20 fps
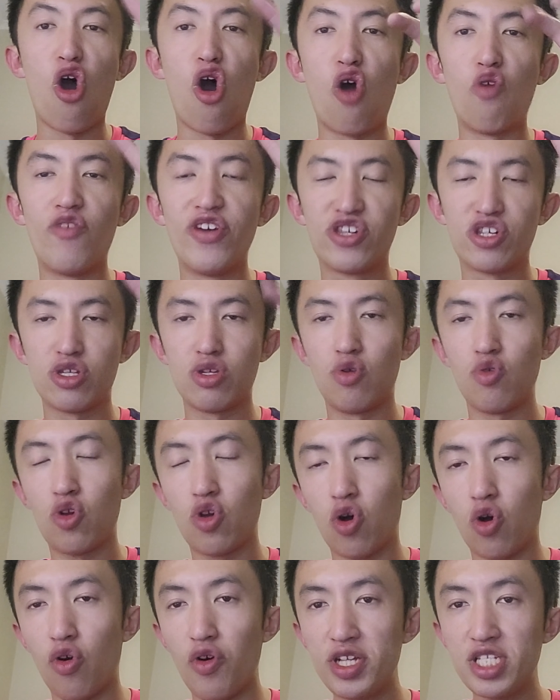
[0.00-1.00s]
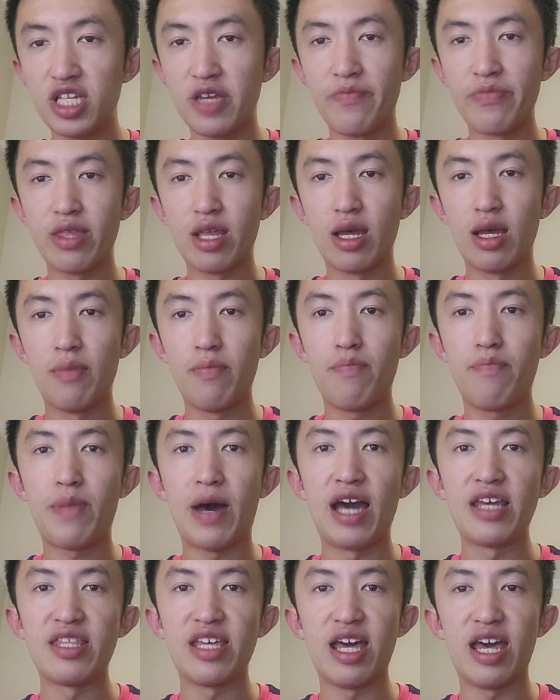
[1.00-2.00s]
original course
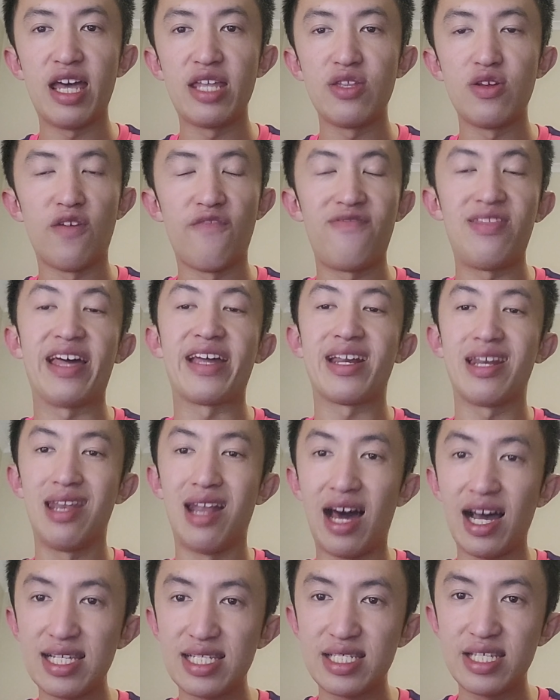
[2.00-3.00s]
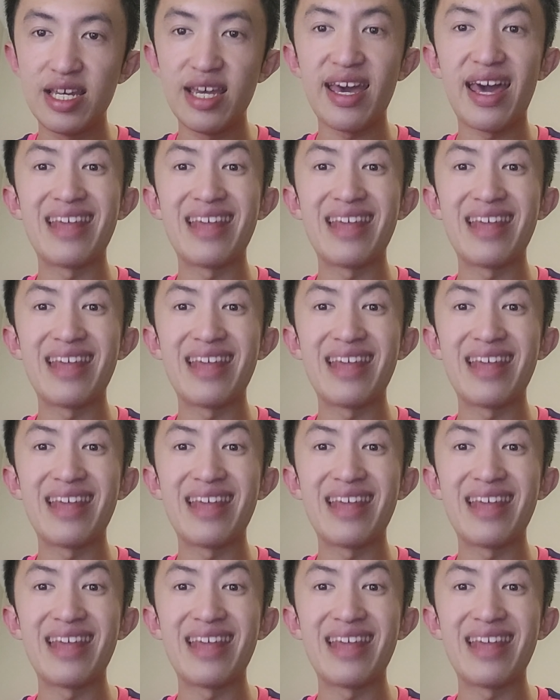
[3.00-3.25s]
by the end of last year,